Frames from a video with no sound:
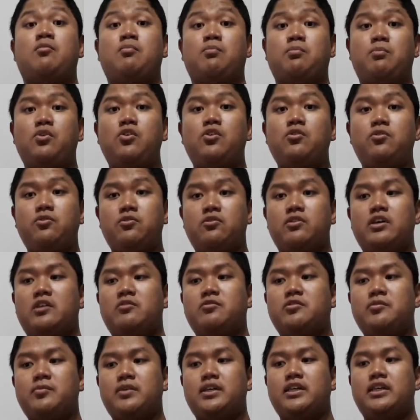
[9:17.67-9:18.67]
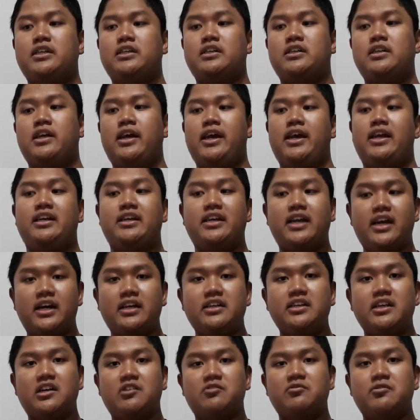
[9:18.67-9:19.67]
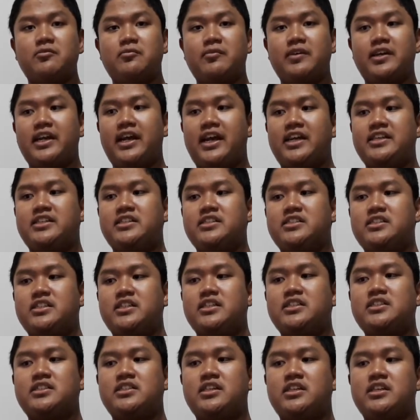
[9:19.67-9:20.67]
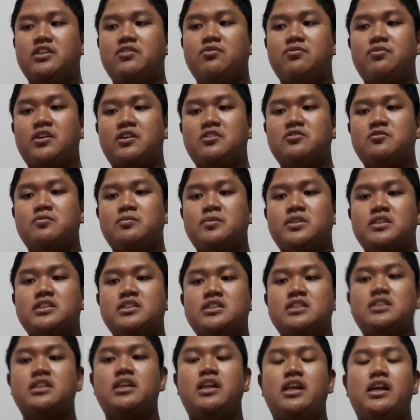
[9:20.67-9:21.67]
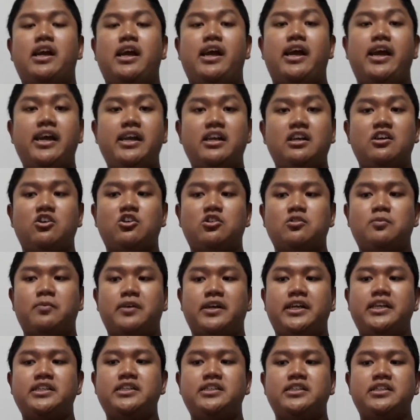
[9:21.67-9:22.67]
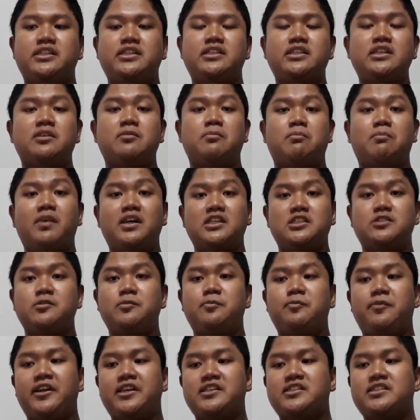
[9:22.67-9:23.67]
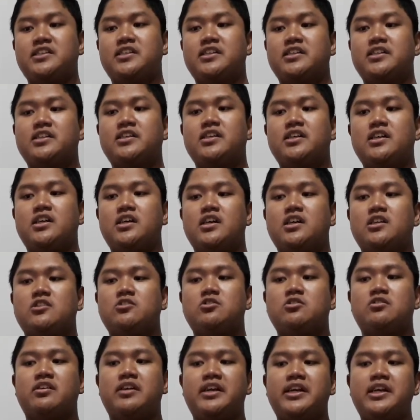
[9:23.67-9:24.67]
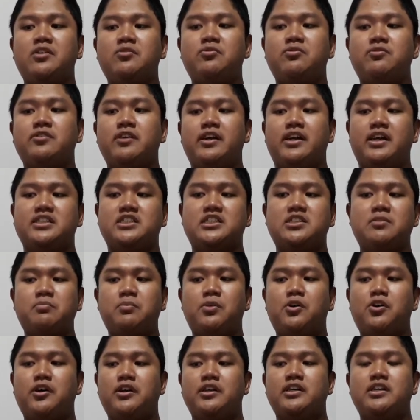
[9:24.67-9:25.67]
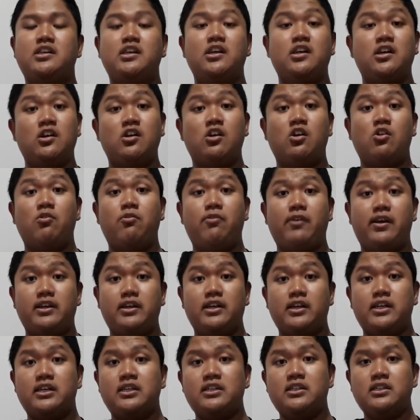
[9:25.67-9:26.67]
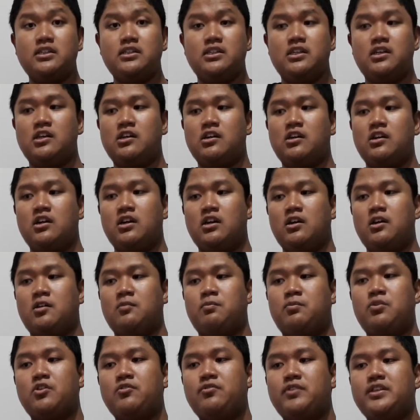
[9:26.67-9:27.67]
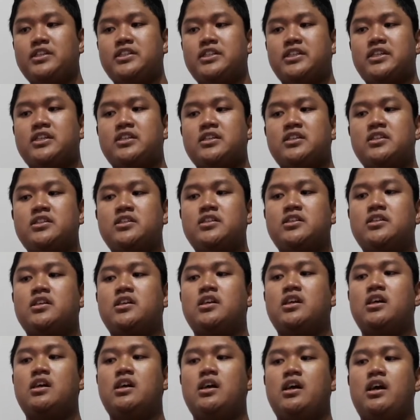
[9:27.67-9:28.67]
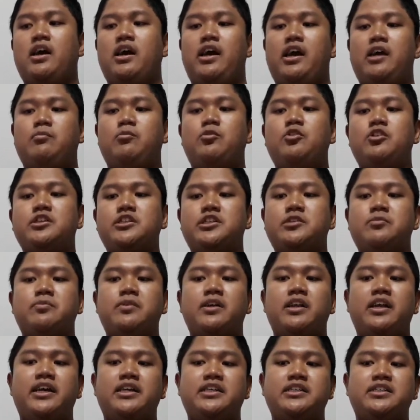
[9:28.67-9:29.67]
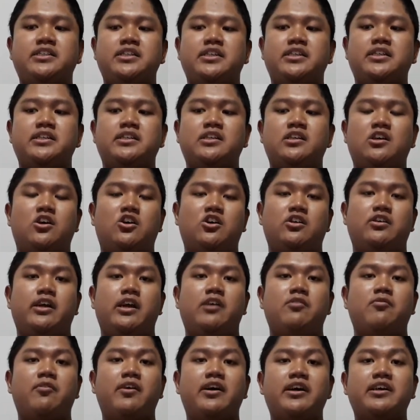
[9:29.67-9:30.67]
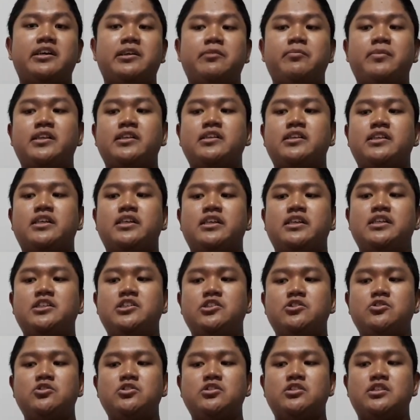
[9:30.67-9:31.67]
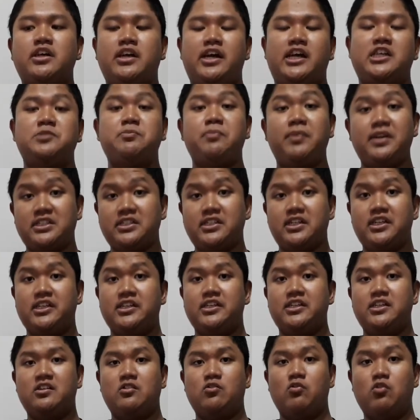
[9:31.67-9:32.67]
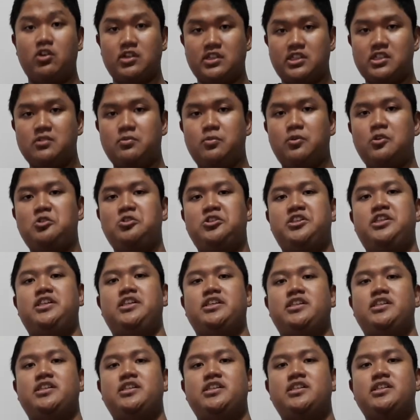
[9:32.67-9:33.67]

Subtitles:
Both government and non-government agencies' involvement and cooperation must be present to crave and support federal, provincial, and municipal action on environmental issues, especially water pollution.